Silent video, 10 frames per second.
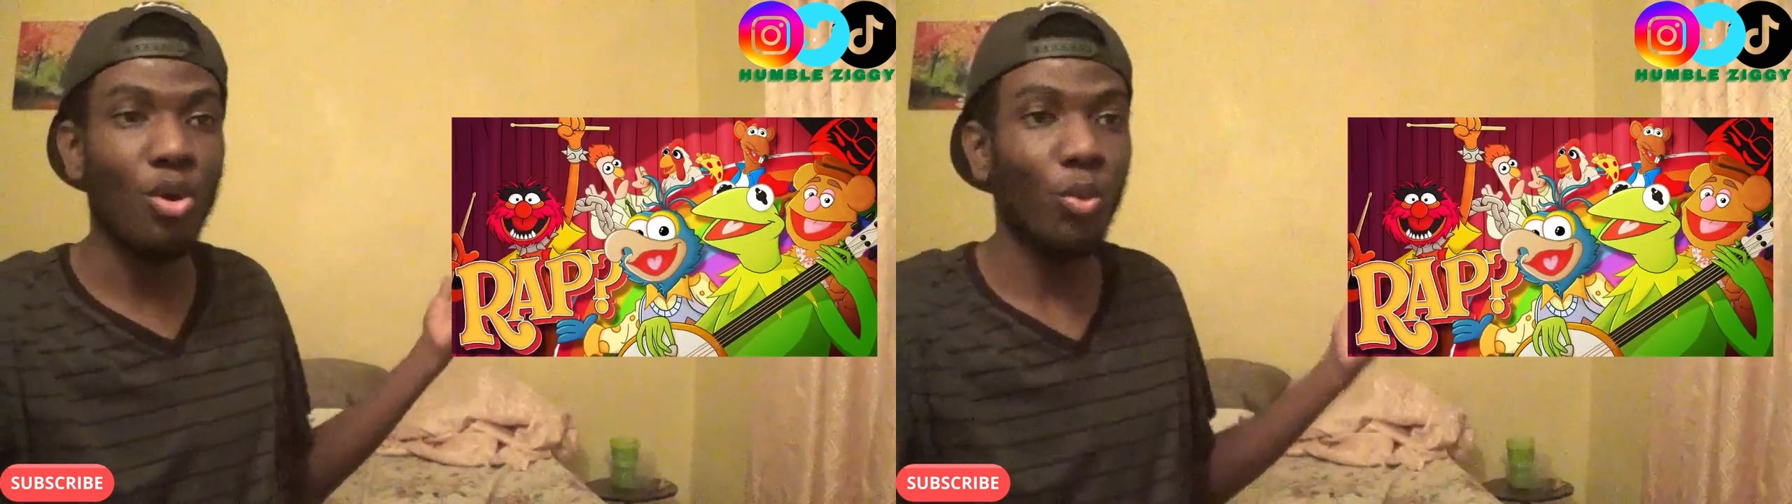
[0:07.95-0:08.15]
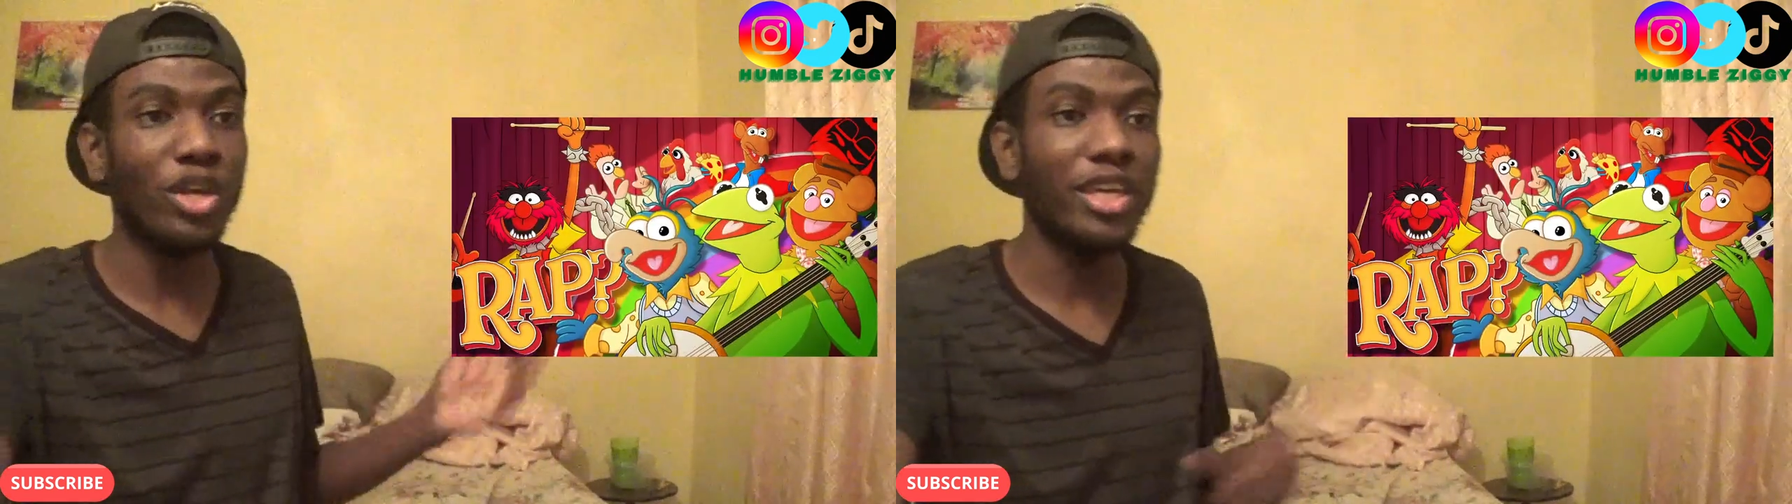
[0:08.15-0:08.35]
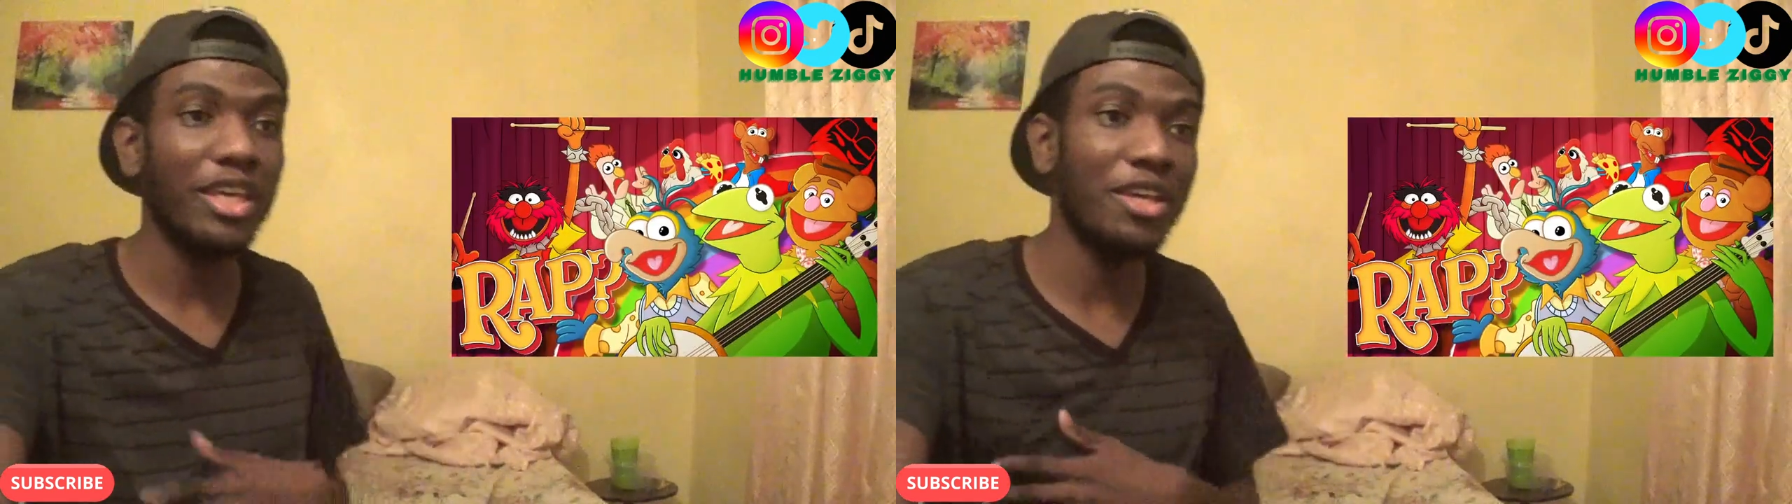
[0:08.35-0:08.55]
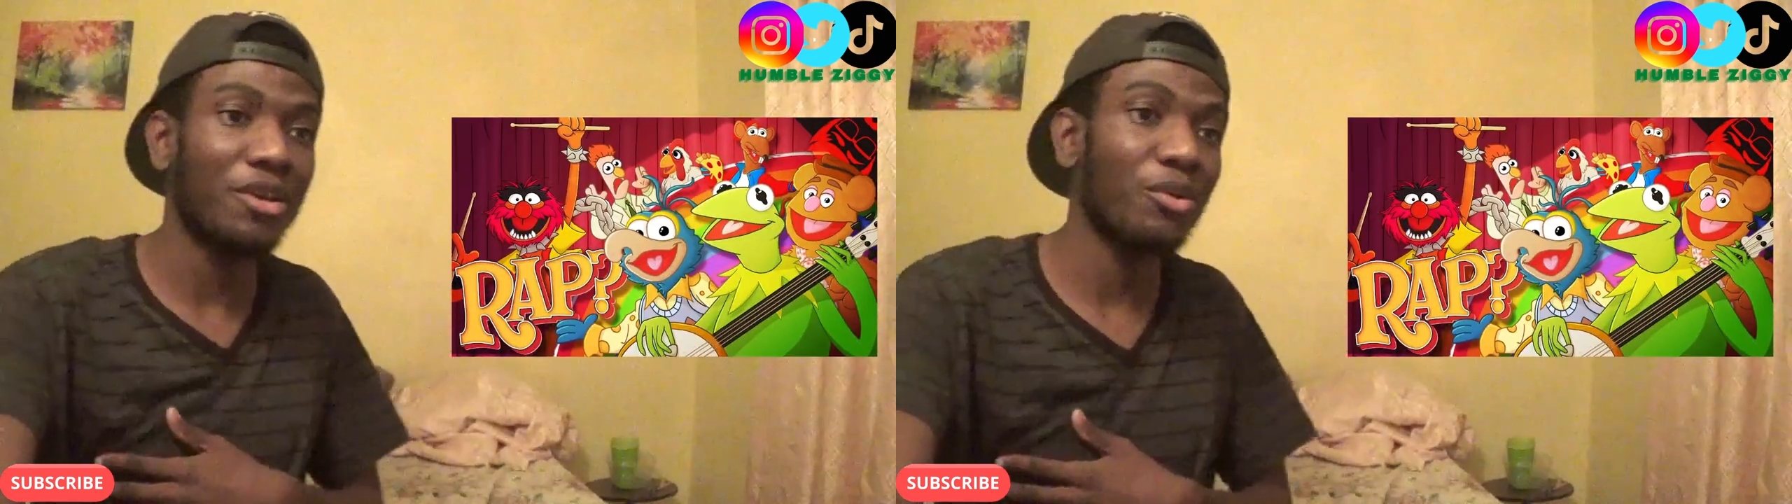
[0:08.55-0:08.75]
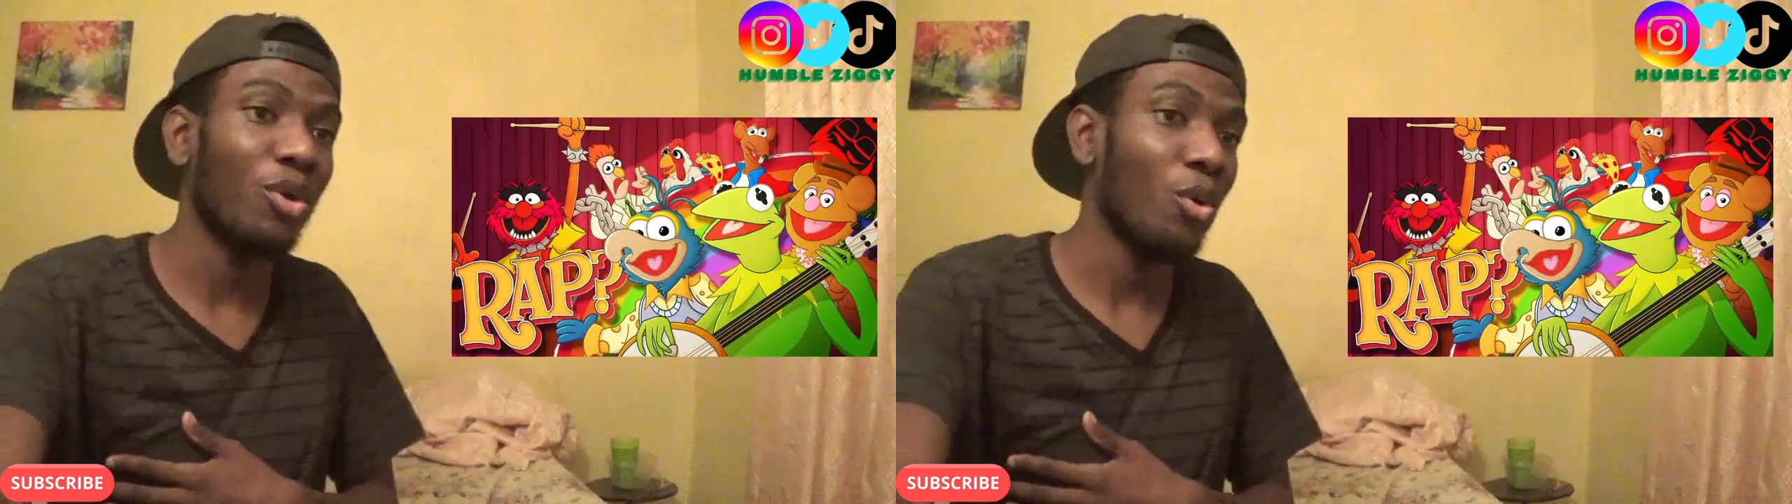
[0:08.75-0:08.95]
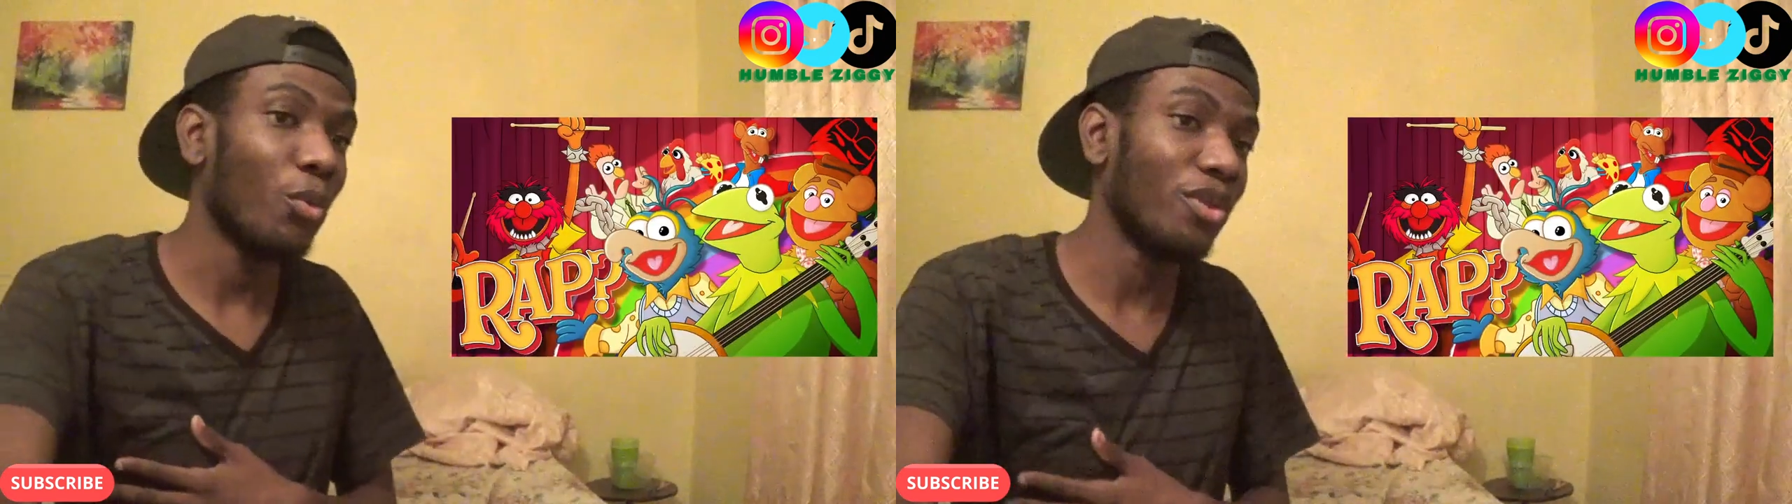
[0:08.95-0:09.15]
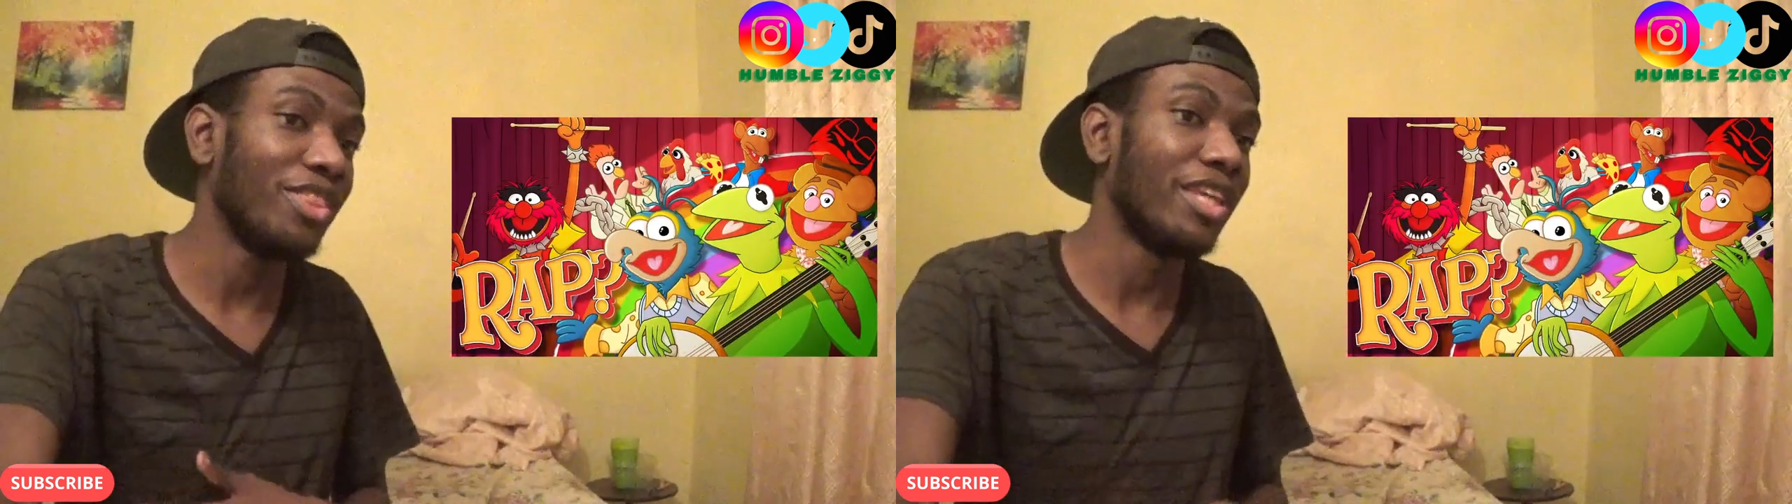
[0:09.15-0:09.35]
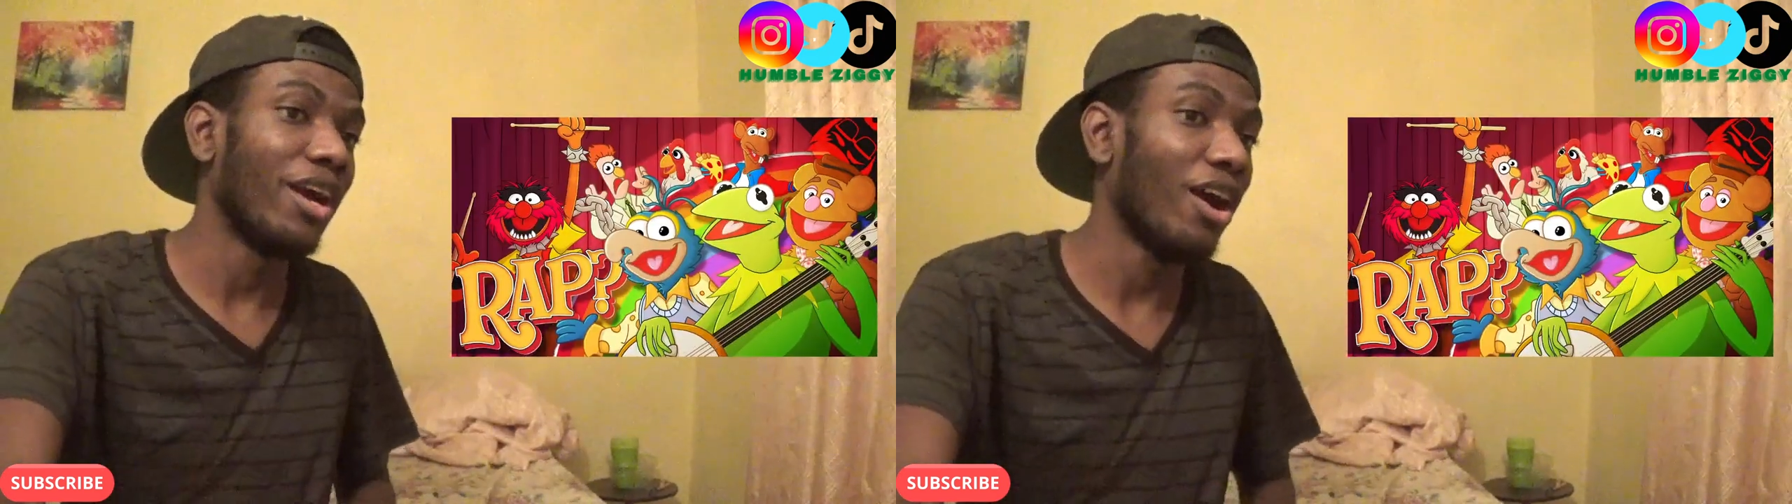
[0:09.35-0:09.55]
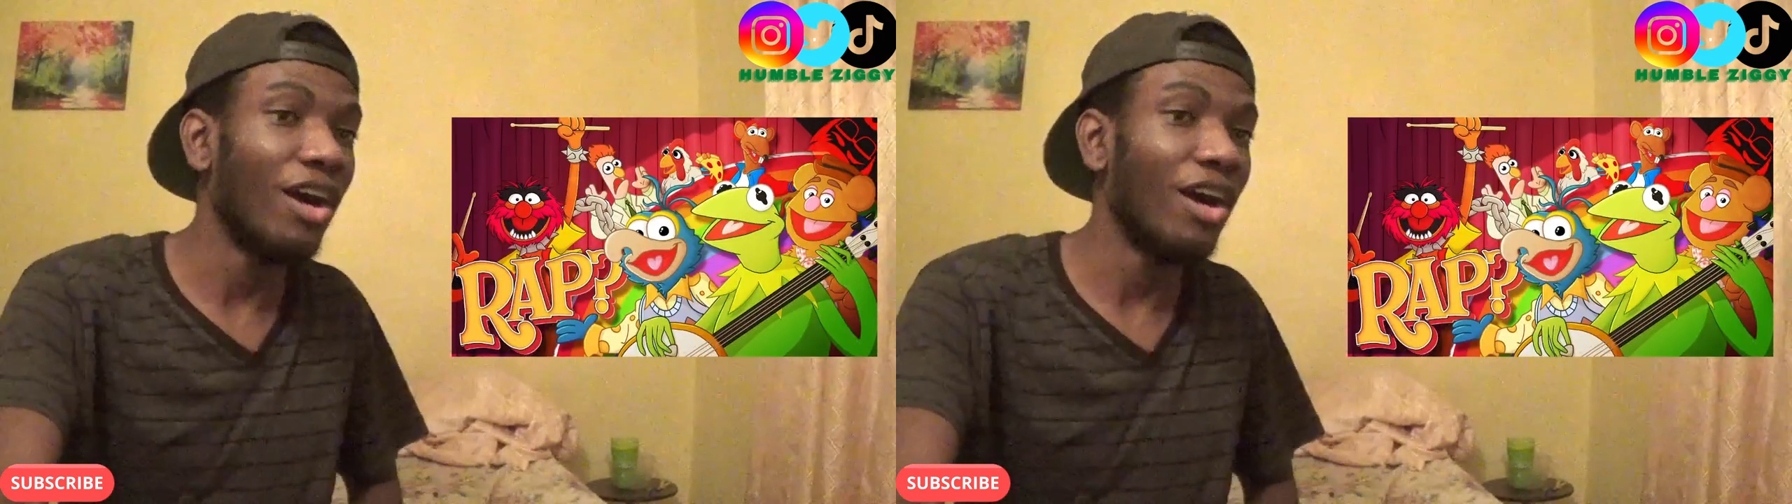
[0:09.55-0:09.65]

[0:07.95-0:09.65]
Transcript: we here with the